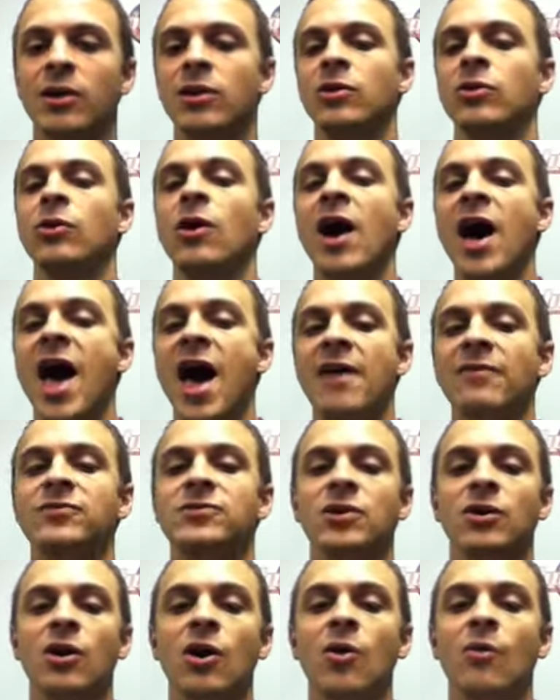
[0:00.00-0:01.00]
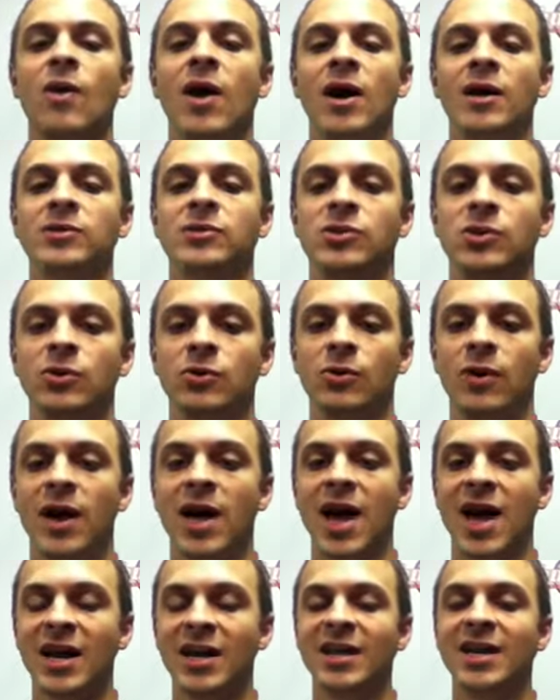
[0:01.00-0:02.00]
you'll have to go on to
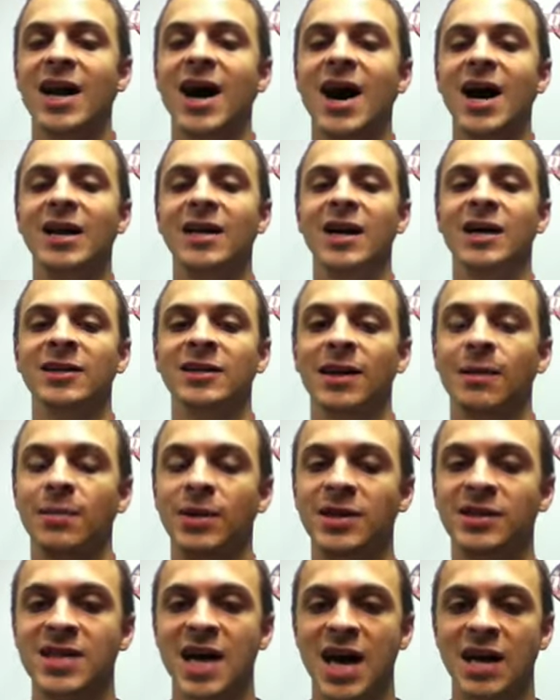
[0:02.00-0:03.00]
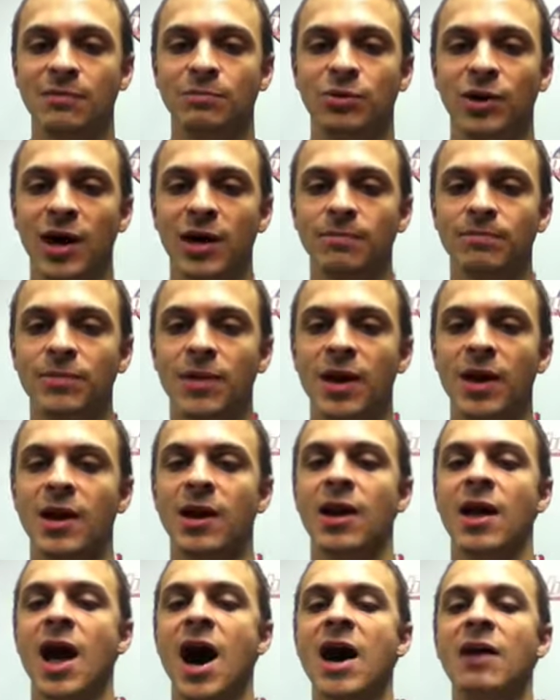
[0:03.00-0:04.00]
a non unlimited data plan.
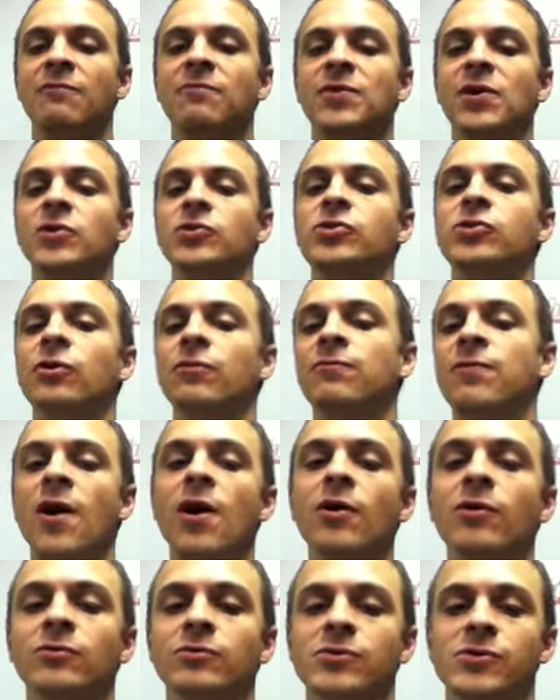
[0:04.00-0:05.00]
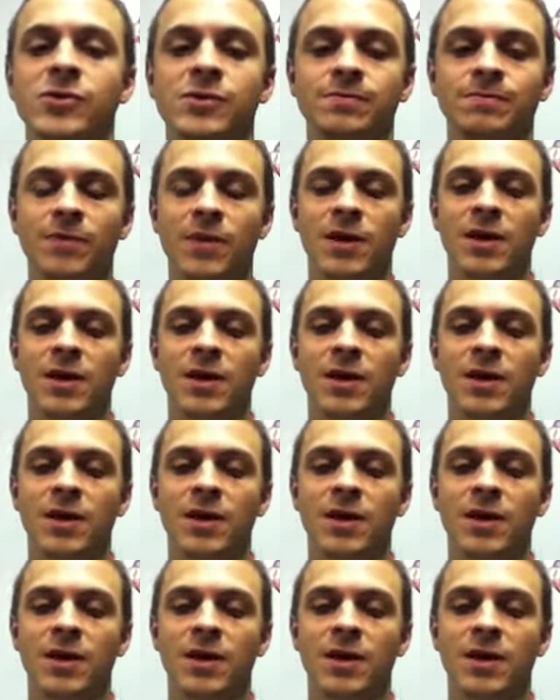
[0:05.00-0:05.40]
On future phones,